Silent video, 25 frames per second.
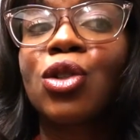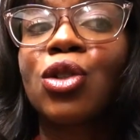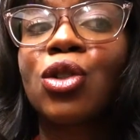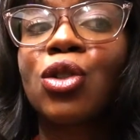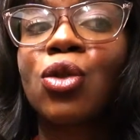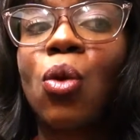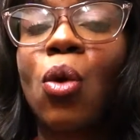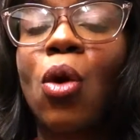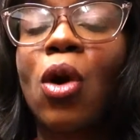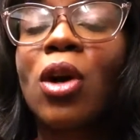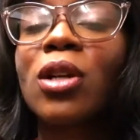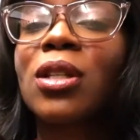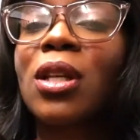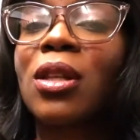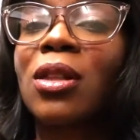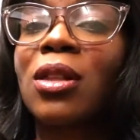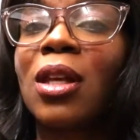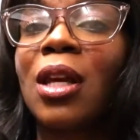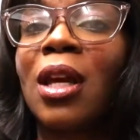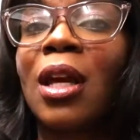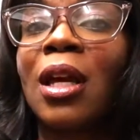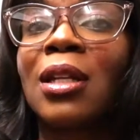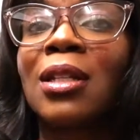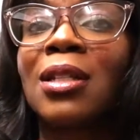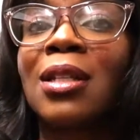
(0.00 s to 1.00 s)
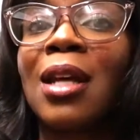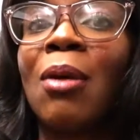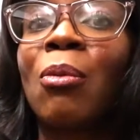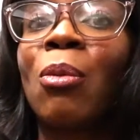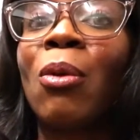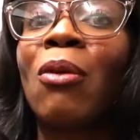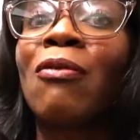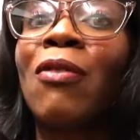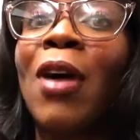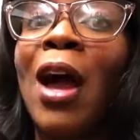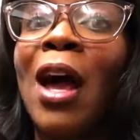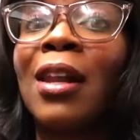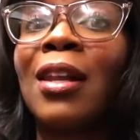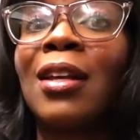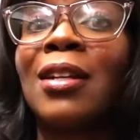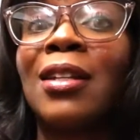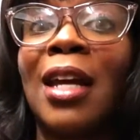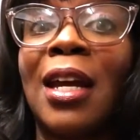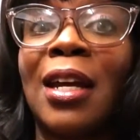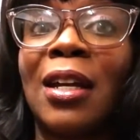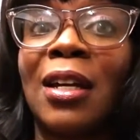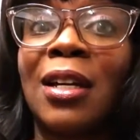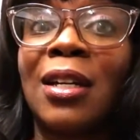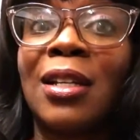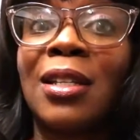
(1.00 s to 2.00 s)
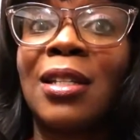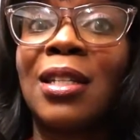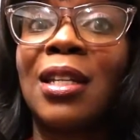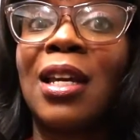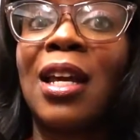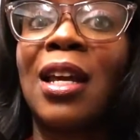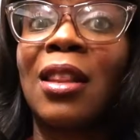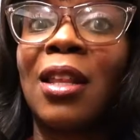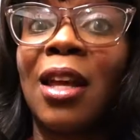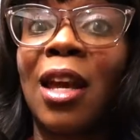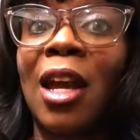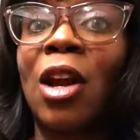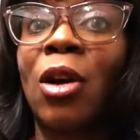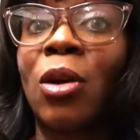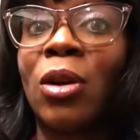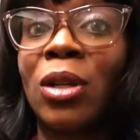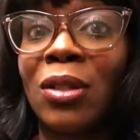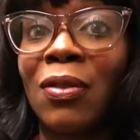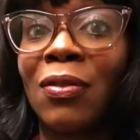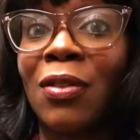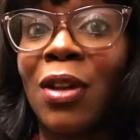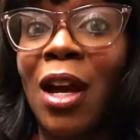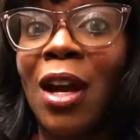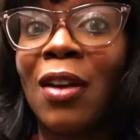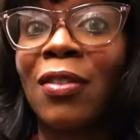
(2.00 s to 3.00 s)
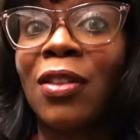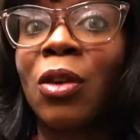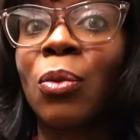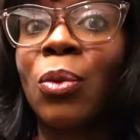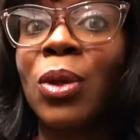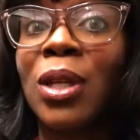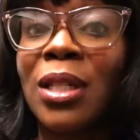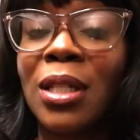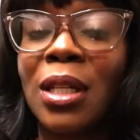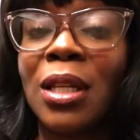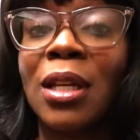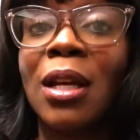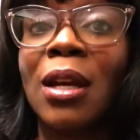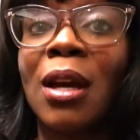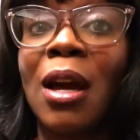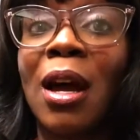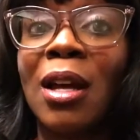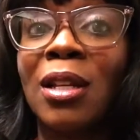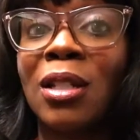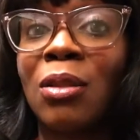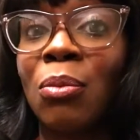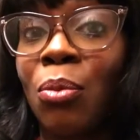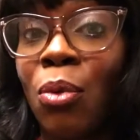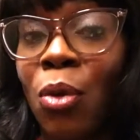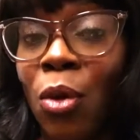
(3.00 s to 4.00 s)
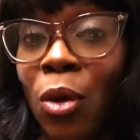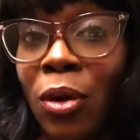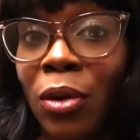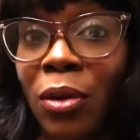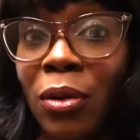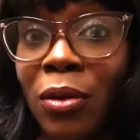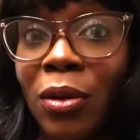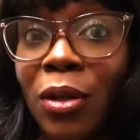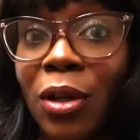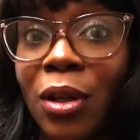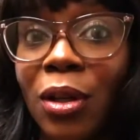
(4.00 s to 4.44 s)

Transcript: towards the things that will validate us in the areas of life that we see as important.